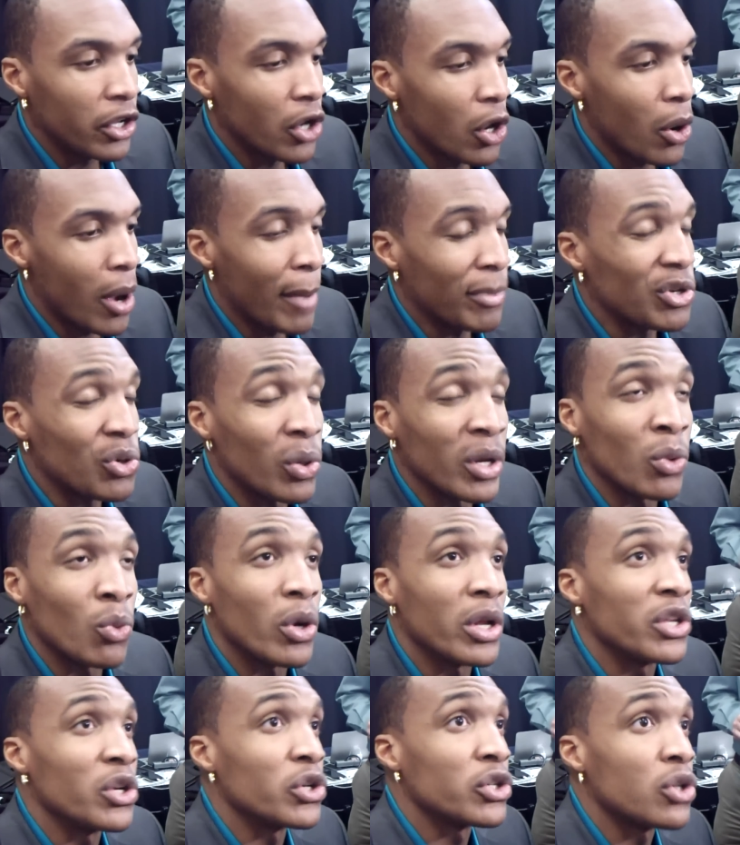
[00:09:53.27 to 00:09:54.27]
you know, I'm
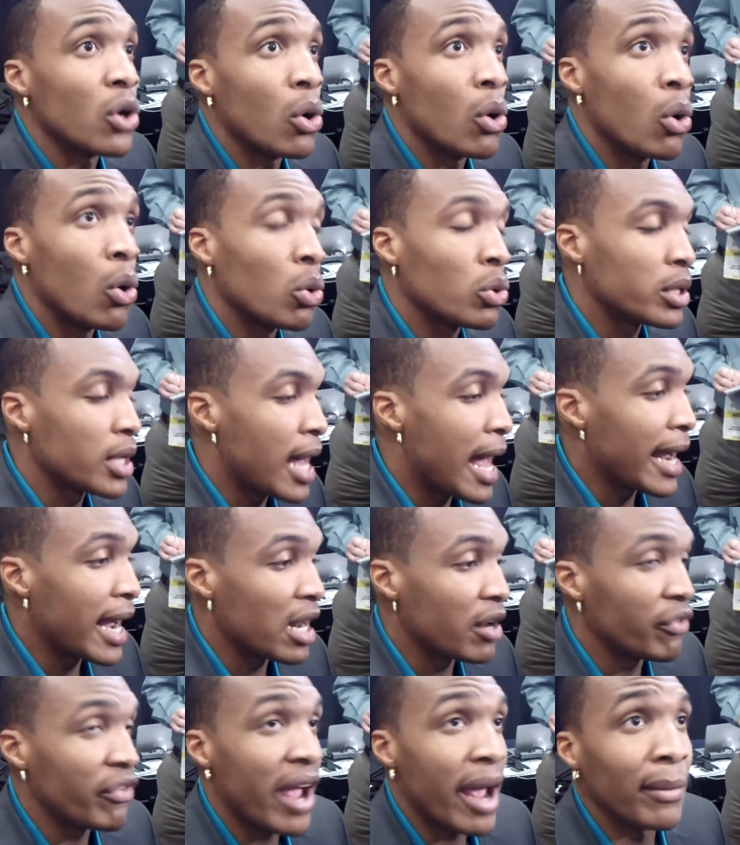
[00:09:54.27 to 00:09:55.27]
21 years old, I
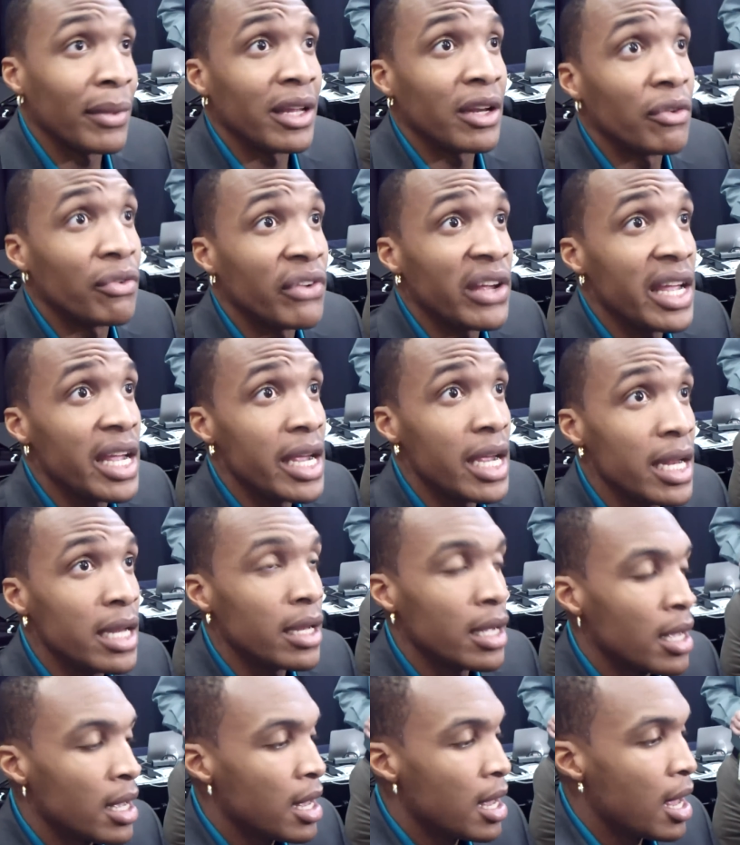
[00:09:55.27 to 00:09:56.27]
got a family to
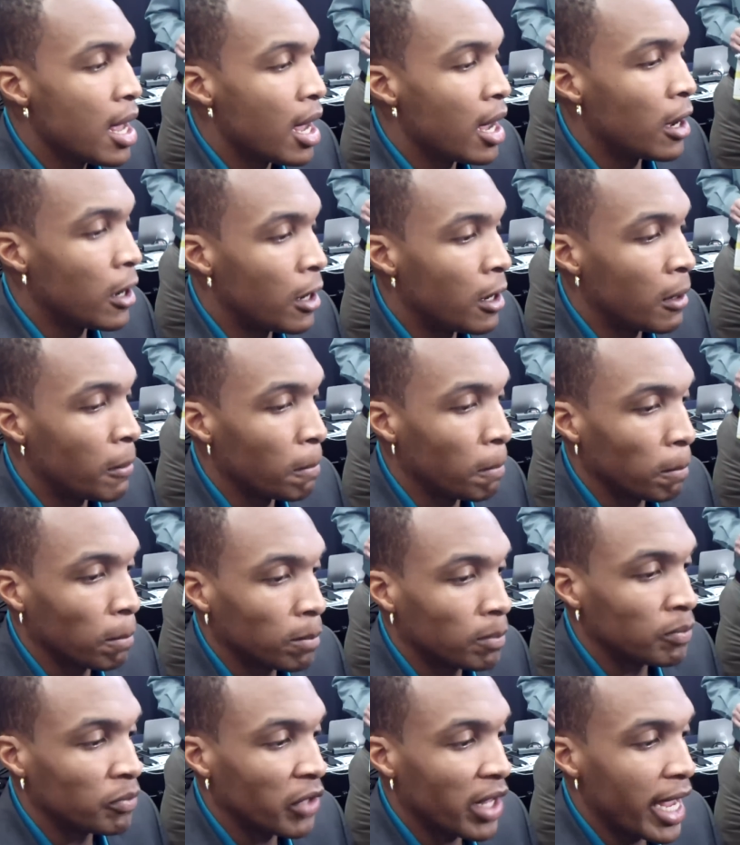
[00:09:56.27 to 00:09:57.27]
feed,
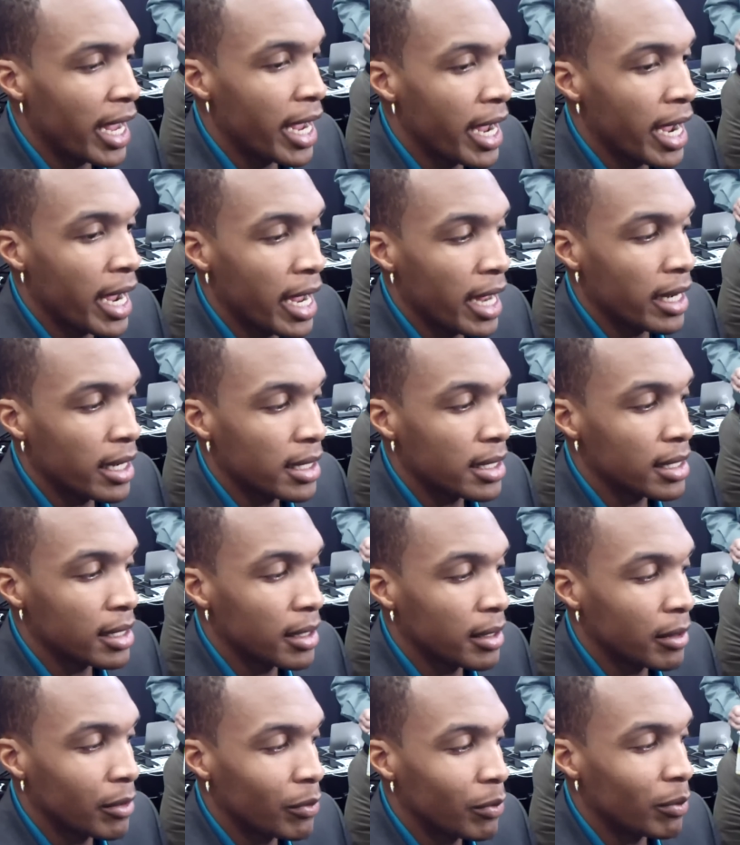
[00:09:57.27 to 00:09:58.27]
and the
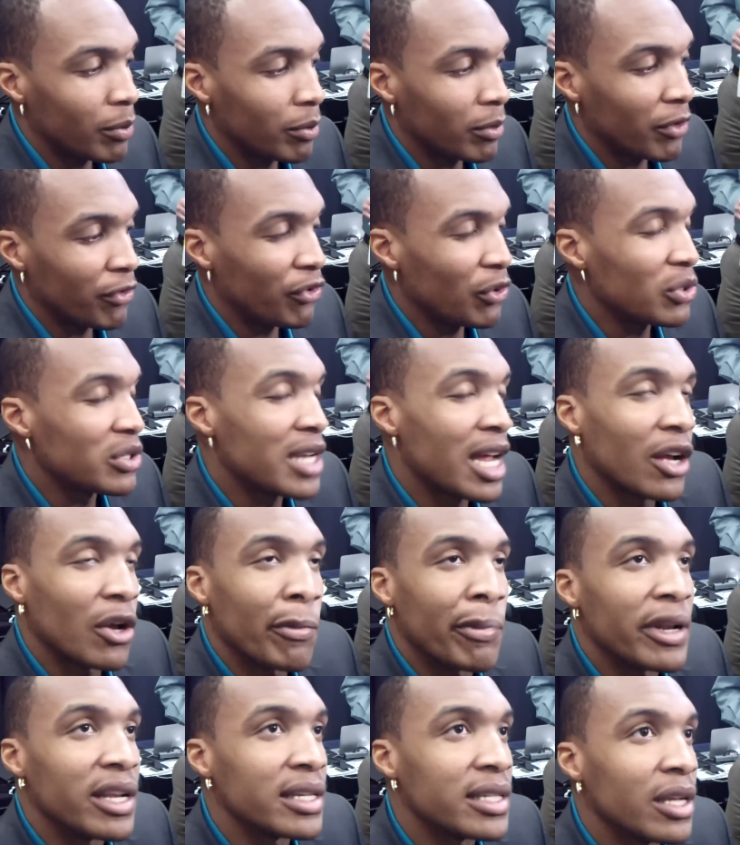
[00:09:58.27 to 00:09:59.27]
food's not
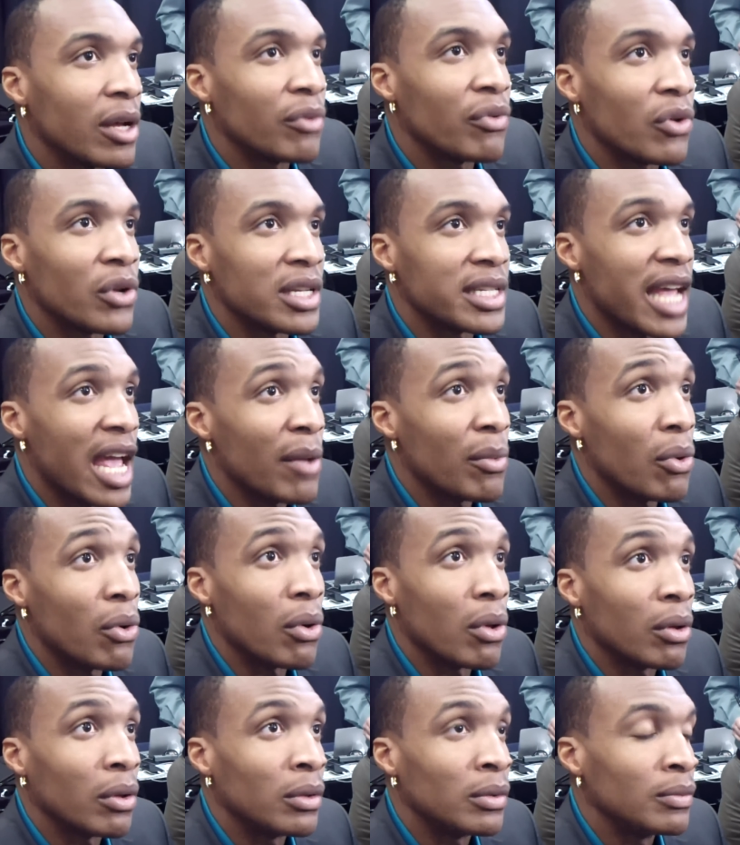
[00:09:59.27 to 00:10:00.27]
going to put itself on the
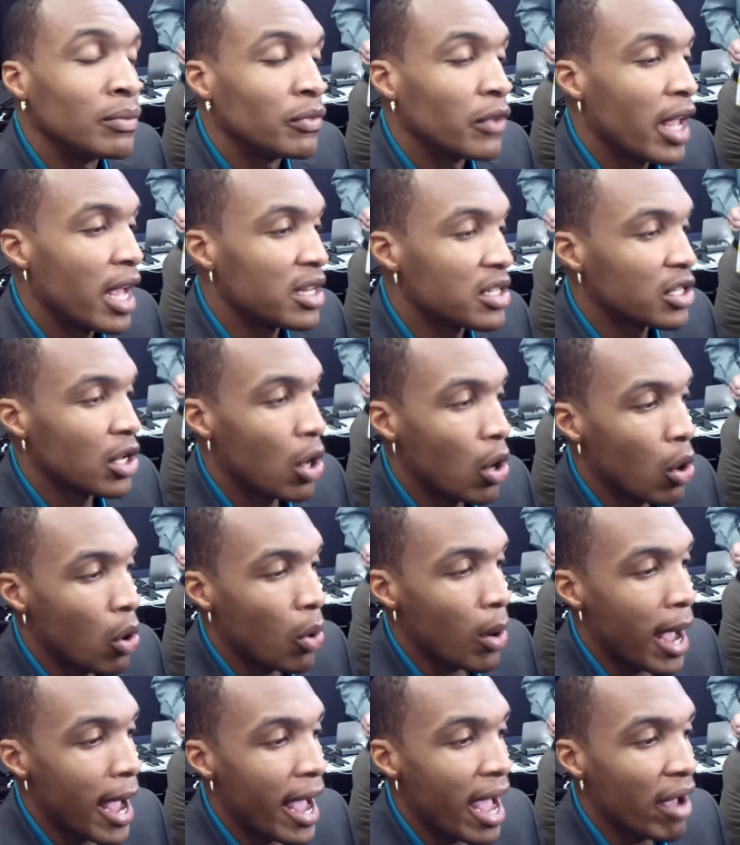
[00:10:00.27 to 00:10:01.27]
table. And
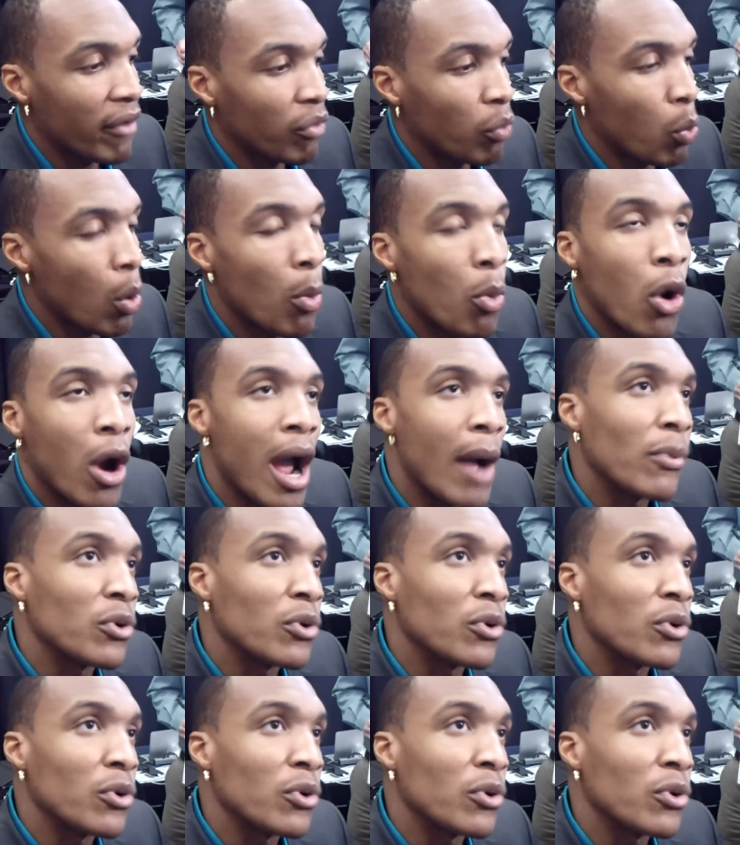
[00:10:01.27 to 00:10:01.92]
so I have one more